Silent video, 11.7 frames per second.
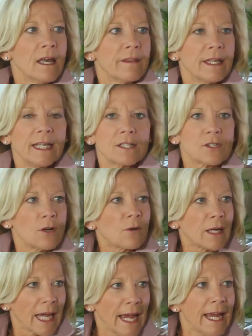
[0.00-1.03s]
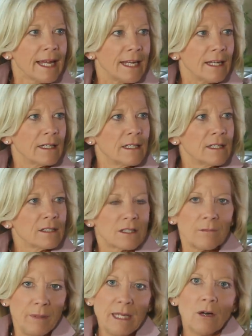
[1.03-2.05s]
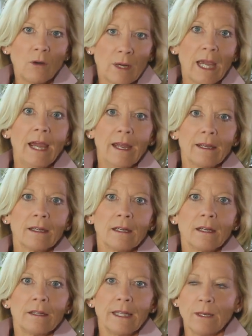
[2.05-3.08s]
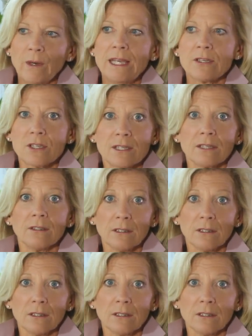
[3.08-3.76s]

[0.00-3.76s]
that it's okay to be okay, that we still